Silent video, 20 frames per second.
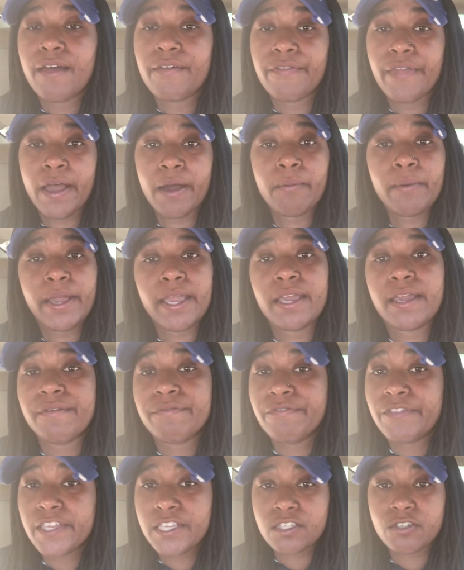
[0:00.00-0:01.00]
That way, if
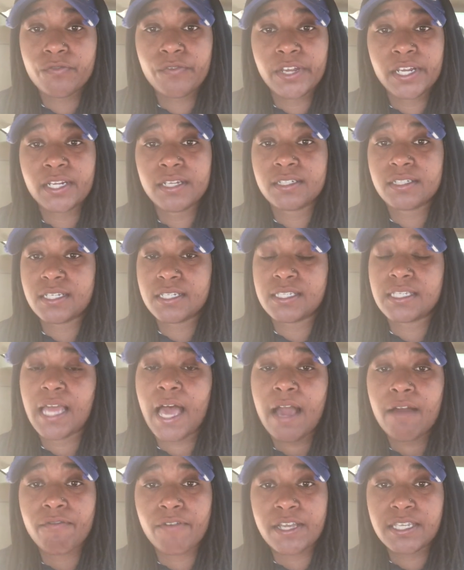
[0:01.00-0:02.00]
this reading does
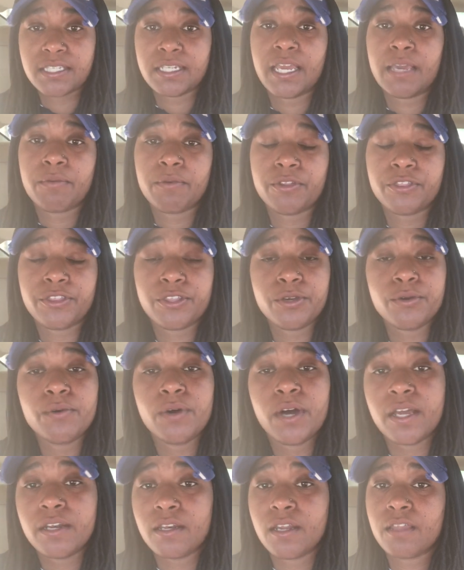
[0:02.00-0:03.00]
not resonate with you,
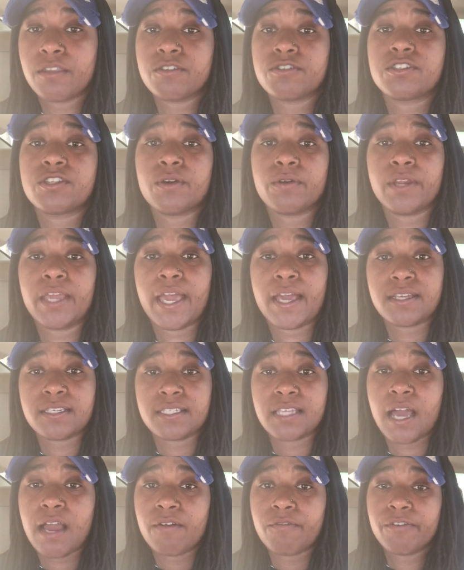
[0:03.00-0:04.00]
another zodiac
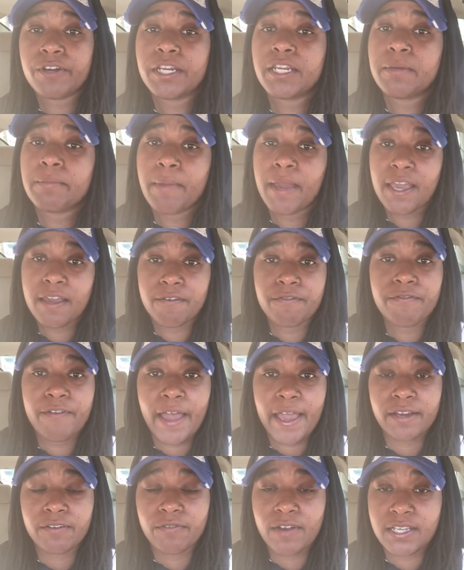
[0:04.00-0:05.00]
sign reading may in
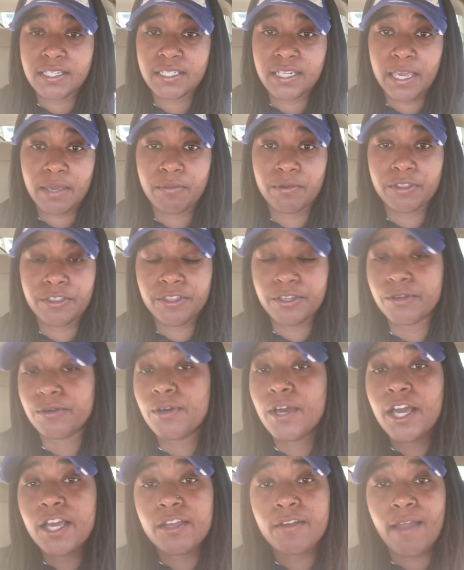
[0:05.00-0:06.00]
fact resonate with you.
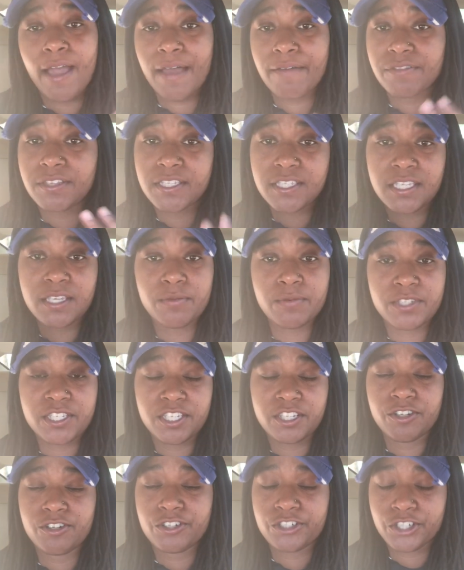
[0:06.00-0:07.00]
You have to see what's
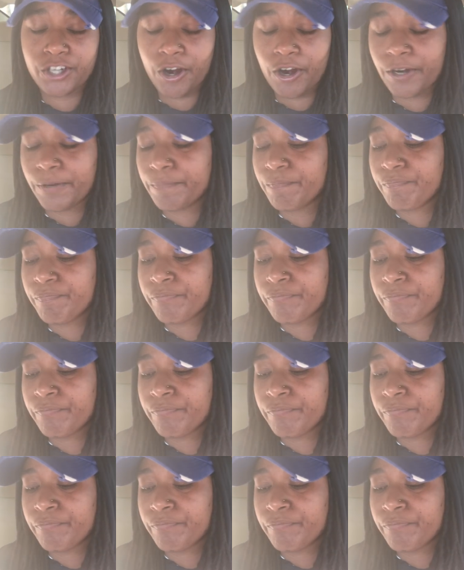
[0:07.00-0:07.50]
in your chart.